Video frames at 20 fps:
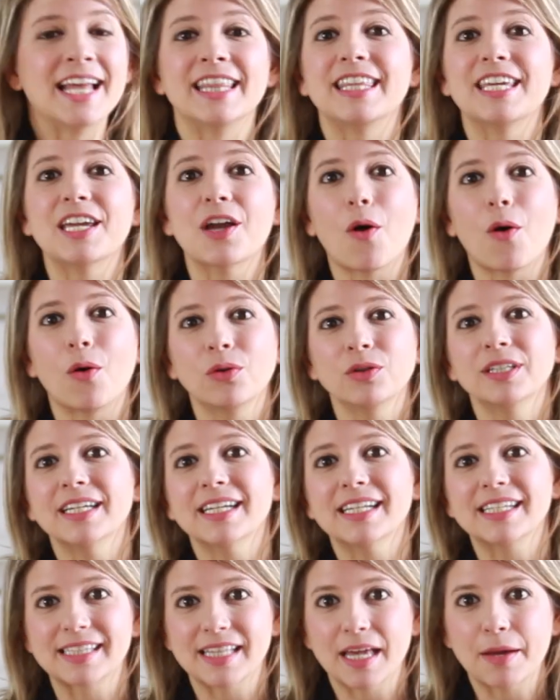The only
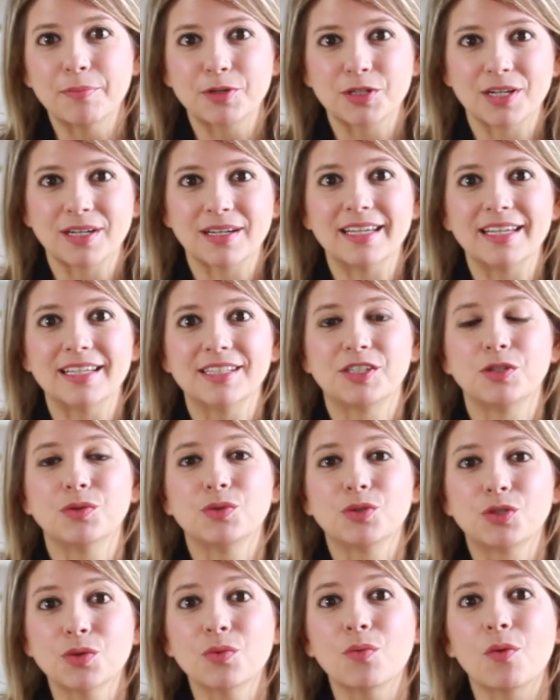exception is you
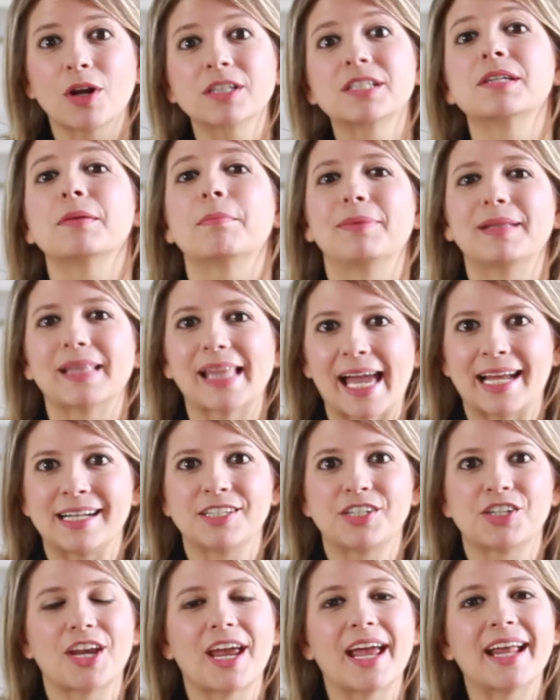do want to
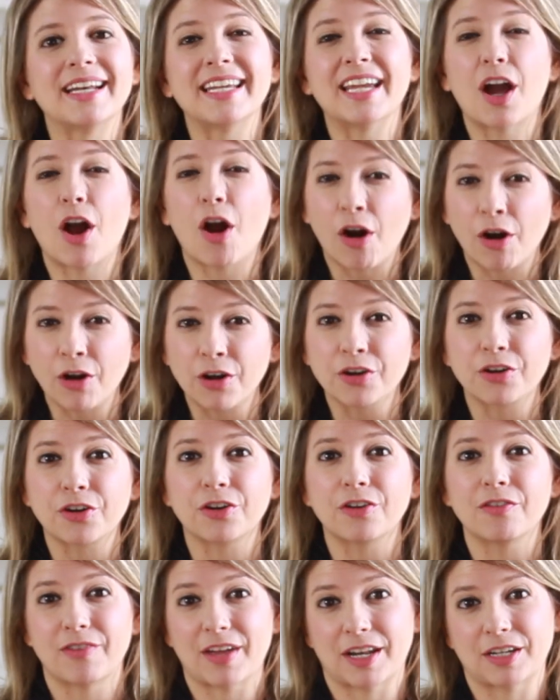blanch any
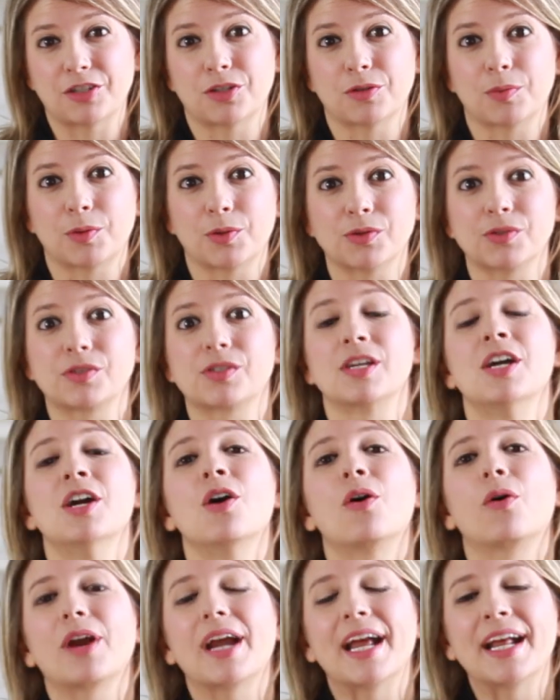harder vegetables
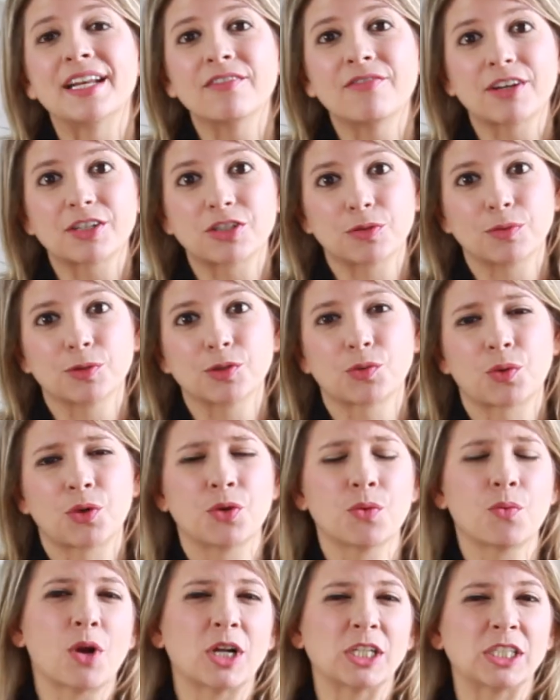or any vegetables where
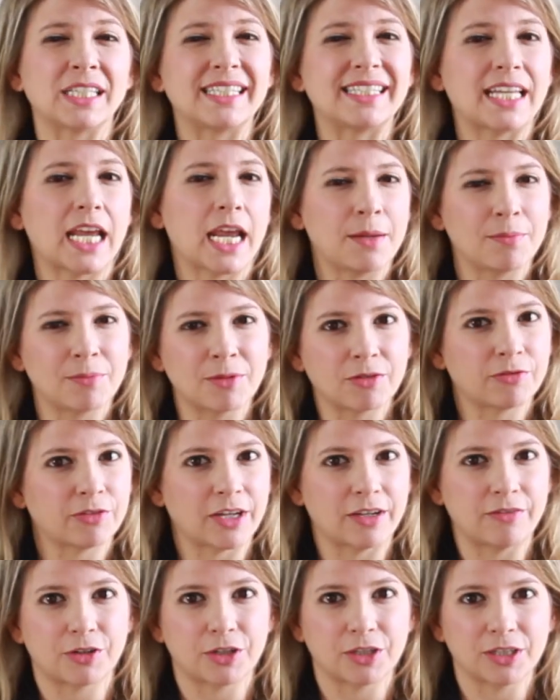you want to tame the
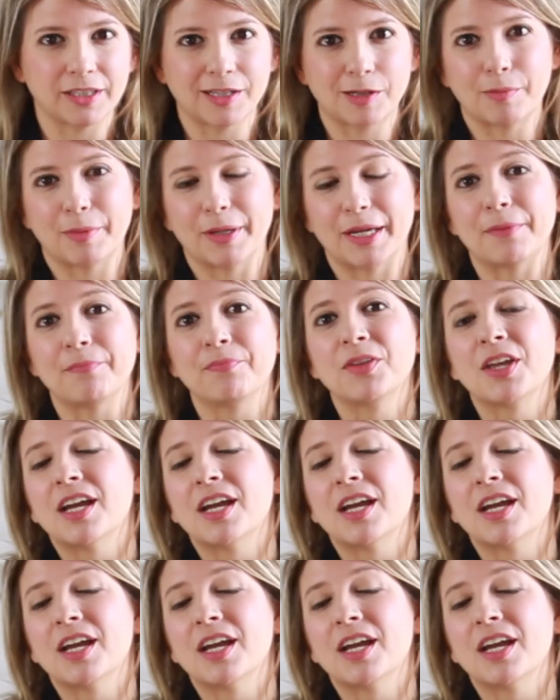flavor a little bit.